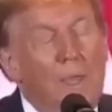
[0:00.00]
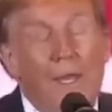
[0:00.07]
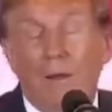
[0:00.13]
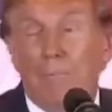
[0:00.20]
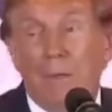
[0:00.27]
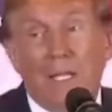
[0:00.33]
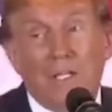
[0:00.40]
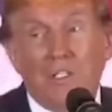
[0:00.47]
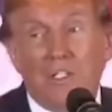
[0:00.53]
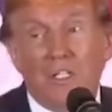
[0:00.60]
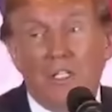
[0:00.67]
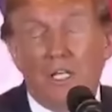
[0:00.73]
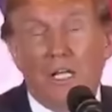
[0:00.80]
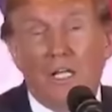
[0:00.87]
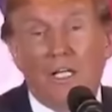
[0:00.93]
an
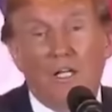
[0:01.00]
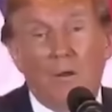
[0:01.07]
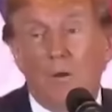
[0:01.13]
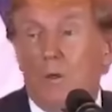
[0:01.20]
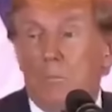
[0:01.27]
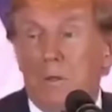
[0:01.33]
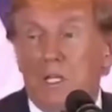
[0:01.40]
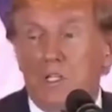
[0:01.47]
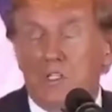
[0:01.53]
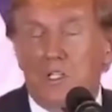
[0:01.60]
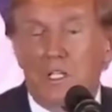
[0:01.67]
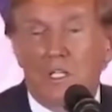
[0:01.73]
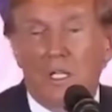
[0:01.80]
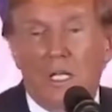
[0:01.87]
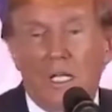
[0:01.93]
amazing night, an
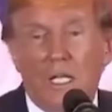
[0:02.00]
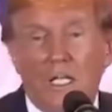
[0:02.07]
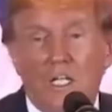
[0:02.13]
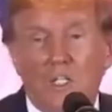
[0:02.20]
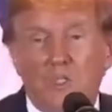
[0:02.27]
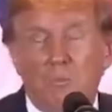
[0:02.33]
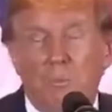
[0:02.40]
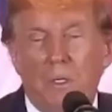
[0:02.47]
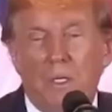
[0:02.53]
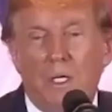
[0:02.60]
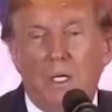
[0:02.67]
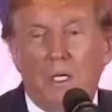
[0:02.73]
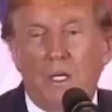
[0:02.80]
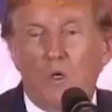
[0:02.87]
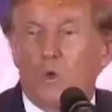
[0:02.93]
amazing day. It's
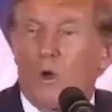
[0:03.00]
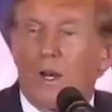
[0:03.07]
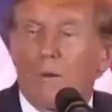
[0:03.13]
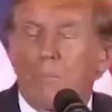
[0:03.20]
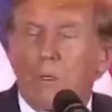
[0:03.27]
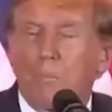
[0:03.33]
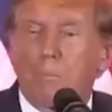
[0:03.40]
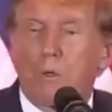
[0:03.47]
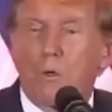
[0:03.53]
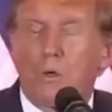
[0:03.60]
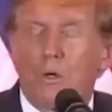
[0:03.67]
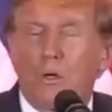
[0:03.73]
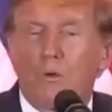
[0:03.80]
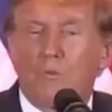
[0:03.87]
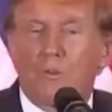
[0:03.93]
been an incredible
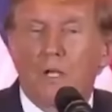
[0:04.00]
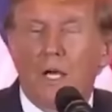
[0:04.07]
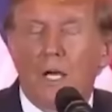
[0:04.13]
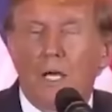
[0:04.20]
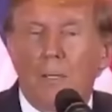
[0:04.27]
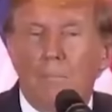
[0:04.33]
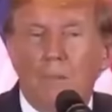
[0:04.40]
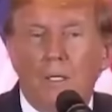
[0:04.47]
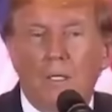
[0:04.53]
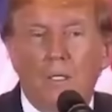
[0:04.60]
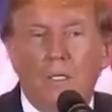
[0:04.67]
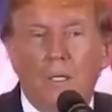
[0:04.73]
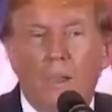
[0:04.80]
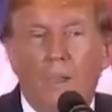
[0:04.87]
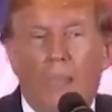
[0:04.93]
period of time.
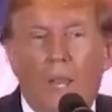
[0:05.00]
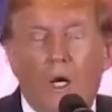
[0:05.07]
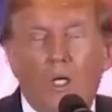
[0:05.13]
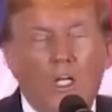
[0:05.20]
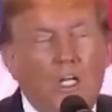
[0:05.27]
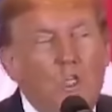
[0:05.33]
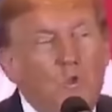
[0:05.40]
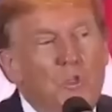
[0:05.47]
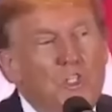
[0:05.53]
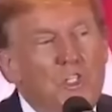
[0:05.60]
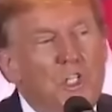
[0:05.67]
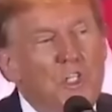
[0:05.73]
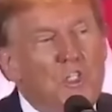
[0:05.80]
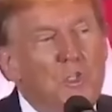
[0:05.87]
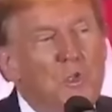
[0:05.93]
And our
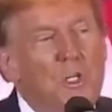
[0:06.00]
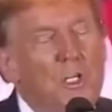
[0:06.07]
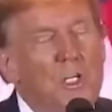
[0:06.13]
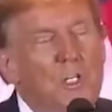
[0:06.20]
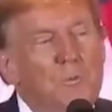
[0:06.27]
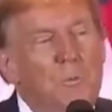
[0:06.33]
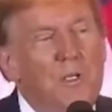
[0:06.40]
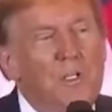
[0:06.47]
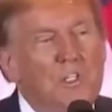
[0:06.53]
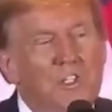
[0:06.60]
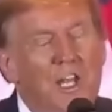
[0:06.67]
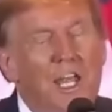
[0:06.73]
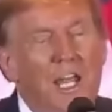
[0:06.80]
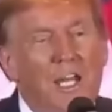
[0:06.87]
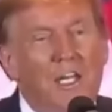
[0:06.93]
country's history. It's been
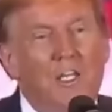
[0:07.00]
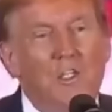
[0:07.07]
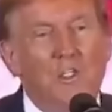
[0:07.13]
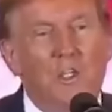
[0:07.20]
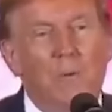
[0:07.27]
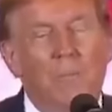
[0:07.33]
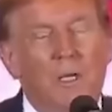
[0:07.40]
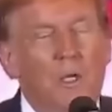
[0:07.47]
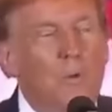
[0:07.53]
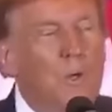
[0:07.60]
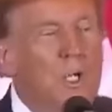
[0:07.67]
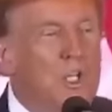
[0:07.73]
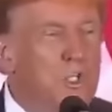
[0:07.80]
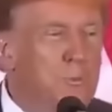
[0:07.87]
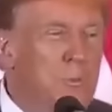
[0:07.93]
sad in so many
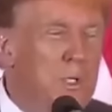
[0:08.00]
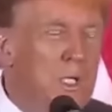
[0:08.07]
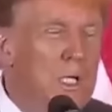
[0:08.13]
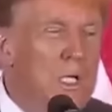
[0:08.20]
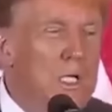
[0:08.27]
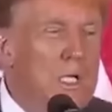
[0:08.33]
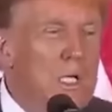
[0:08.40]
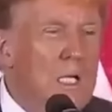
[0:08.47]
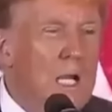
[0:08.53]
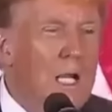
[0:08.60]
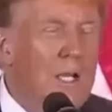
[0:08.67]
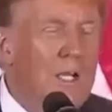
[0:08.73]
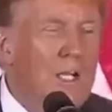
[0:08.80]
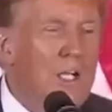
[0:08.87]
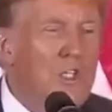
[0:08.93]
ways, but
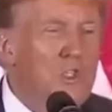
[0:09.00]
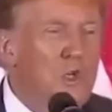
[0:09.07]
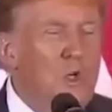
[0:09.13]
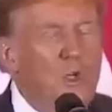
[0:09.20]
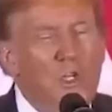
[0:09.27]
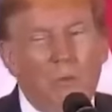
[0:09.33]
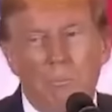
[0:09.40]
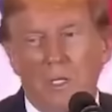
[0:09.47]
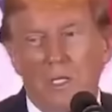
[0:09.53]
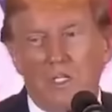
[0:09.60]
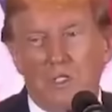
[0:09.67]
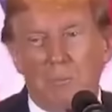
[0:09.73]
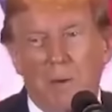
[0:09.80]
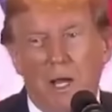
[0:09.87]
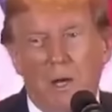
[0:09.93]
I think it's going to be
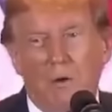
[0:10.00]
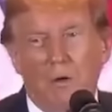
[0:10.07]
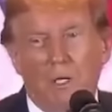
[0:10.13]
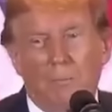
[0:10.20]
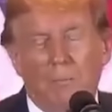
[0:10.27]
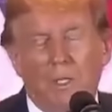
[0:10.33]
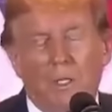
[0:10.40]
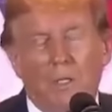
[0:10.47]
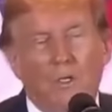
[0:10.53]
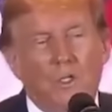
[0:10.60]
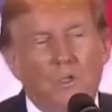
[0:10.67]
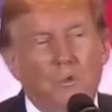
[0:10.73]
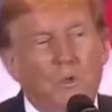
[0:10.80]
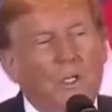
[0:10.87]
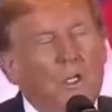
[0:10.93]
inspiring
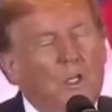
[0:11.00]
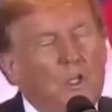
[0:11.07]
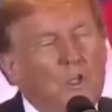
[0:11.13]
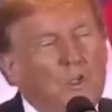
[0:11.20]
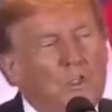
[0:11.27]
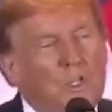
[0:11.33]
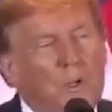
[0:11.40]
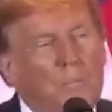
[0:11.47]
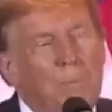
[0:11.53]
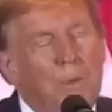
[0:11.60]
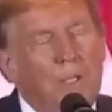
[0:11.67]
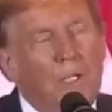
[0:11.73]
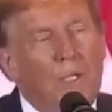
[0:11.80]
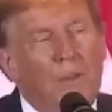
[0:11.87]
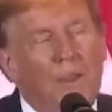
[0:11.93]
because we're going to do
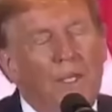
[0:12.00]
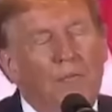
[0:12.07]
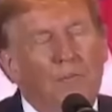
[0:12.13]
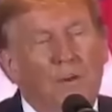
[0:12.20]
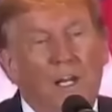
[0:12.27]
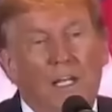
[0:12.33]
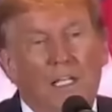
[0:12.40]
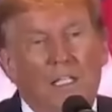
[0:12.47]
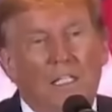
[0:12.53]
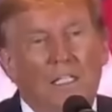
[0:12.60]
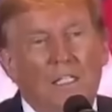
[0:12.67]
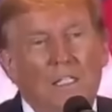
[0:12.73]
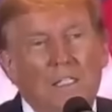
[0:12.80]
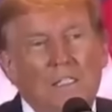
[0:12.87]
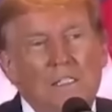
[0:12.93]
something that,
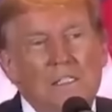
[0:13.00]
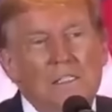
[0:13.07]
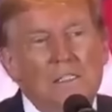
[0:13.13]
frankly,